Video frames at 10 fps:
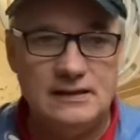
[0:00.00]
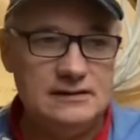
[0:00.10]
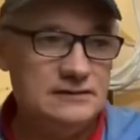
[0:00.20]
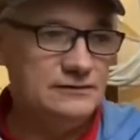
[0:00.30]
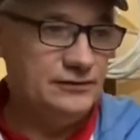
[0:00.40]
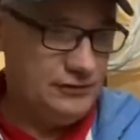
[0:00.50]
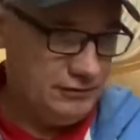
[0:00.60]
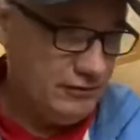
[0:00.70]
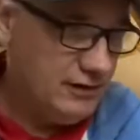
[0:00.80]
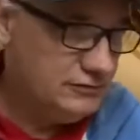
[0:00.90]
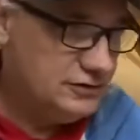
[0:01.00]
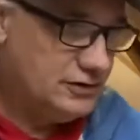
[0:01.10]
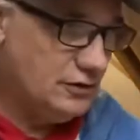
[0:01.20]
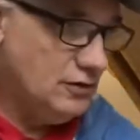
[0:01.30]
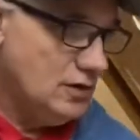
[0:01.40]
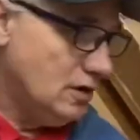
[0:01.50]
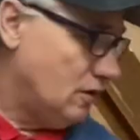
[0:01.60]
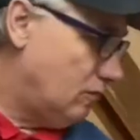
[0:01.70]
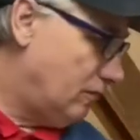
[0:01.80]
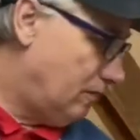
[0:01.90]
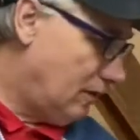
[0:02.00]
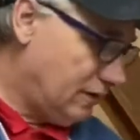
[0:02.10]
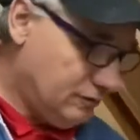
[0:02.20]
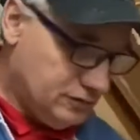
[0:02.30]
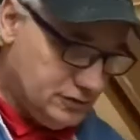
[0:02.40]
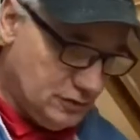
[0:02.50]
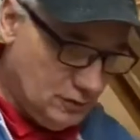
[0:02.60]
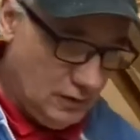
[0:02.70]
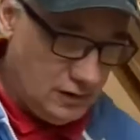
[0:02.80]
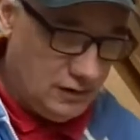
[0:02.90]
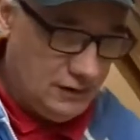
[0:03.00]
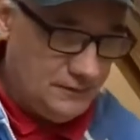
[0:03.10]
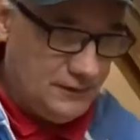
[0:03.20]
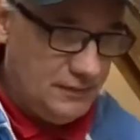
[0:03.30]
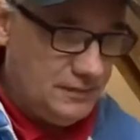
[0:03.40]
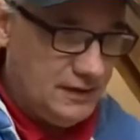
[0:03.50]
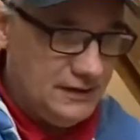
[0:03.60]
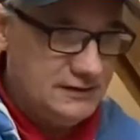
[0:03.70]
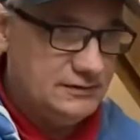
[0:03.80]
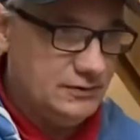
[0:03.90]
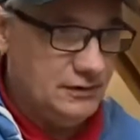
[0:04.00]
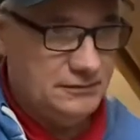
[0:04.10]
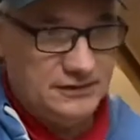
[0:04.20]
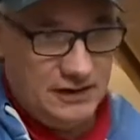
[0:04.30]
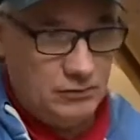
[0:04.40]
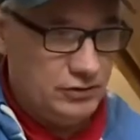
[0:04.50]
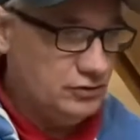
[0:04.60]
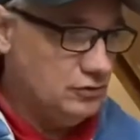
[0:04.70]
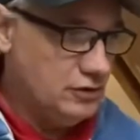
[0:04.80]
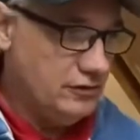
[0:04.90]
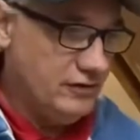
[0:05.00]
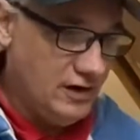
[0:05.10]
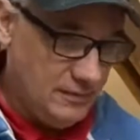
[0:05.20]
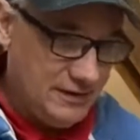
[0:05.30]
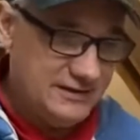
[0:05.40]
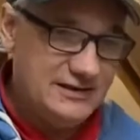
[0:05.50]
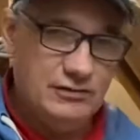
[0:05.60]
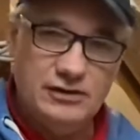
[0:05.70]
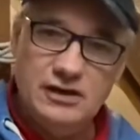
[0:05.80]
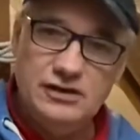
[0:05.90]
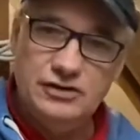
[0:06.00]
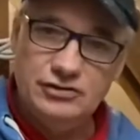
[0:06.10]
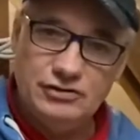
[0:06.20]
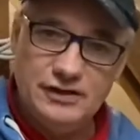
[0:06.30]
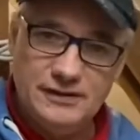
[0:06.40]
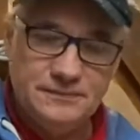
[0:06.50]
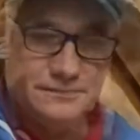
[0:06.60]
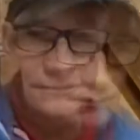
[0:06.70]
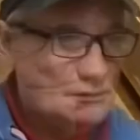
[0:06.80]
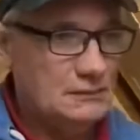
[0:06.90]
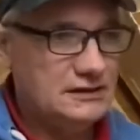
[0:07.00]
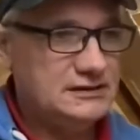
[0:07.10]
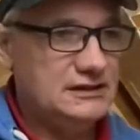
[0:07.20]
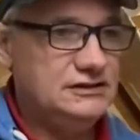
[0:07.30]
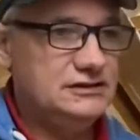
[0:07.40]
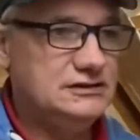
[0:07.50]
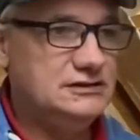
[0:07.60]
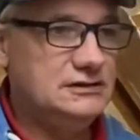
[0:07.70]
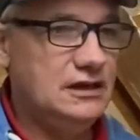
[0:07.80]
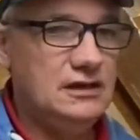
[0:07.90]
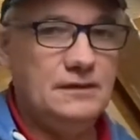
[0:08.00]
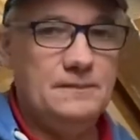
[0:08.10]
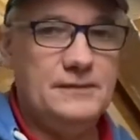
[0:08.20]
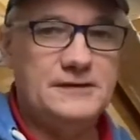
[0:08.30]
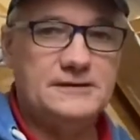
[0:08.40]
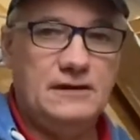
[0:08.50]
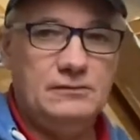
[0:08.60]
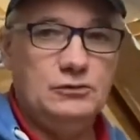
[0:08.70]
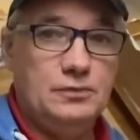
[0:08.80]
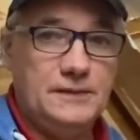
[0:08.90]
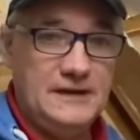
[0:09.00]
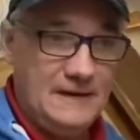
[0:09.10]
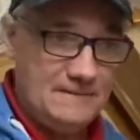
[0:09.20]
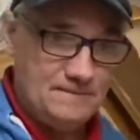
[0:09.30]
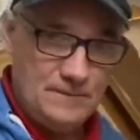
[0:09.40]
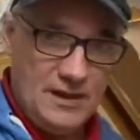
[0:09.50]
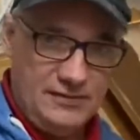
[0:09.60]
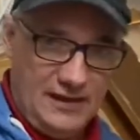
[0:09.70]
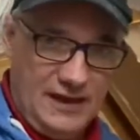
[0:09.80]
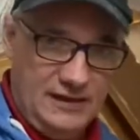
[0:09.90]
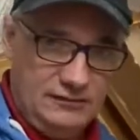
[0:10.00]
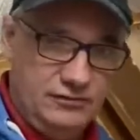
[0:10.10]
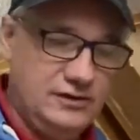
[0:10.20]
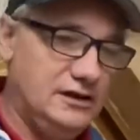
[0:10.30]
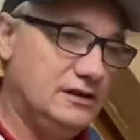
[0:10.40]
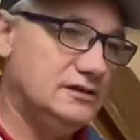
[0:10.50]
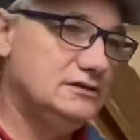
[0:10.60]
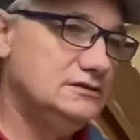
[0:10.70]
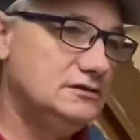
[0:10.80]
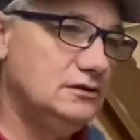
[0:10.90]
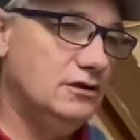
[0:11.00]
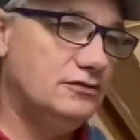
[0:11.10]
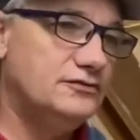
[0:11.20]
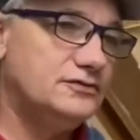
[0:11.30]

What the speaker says: from the ground. So with my little stool I got in place, when I'm sitting watching it all go around, I better sit on it and enjoy it. My station this time will be at that end of the loft.